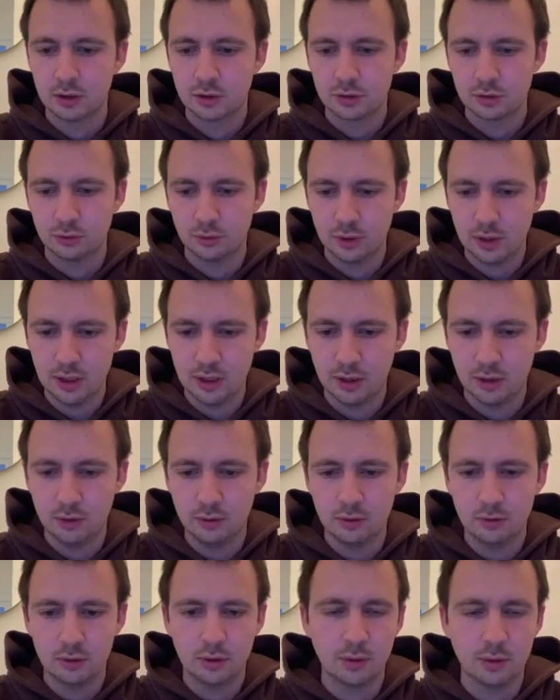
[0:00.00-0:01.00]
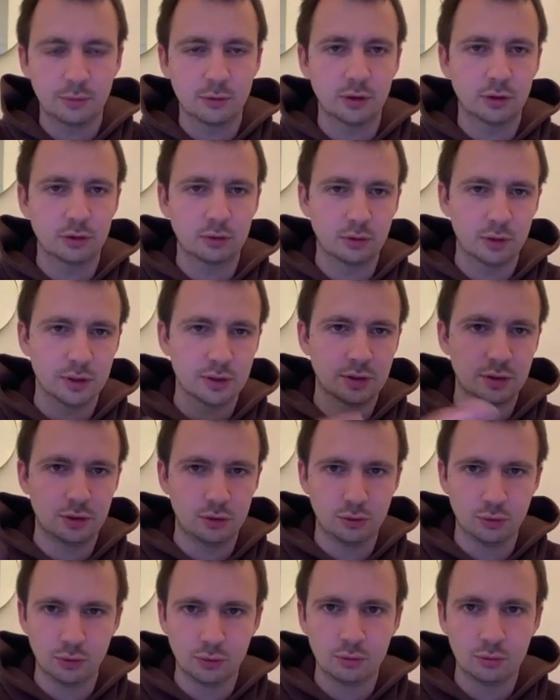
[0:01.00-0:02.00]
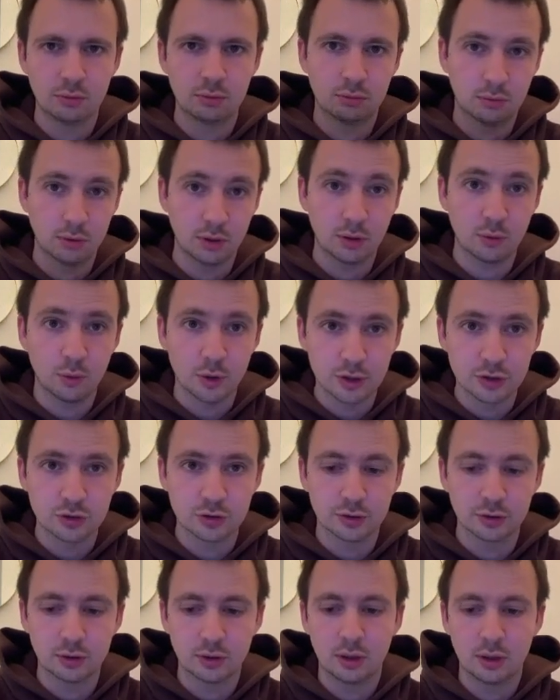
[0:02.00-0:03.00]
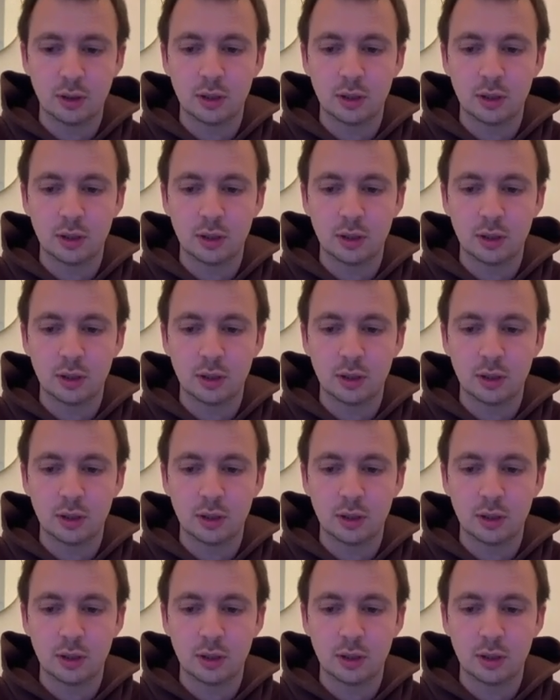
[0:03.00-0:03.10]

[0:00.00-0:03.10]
So now I'm going to ask you a question.